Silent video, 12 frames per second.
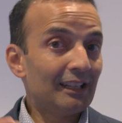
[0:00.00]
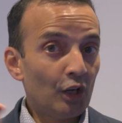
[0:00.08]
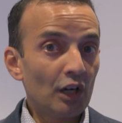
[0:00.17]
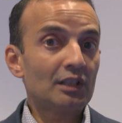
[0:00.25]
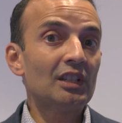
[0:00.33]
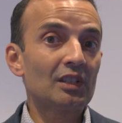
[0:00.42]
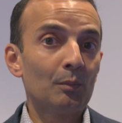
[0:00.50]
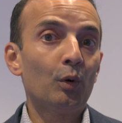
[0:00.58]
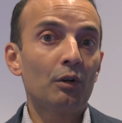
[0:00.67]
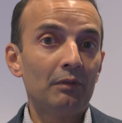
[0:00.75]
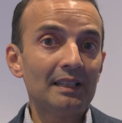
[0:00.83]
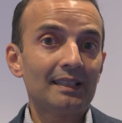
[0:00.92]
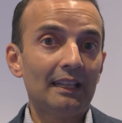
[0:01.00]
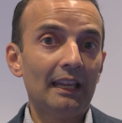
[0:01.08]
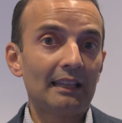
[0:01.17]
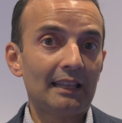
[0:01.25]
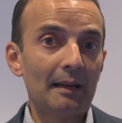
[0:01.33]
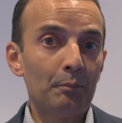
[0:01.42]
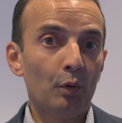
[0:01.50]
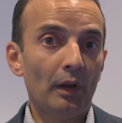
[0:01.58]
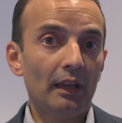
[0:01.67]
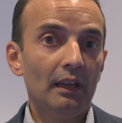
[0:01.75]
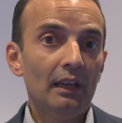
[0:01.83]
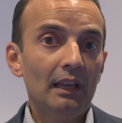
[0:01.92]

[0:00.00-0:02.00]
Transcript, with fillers: CAR Ts are more risky at that point.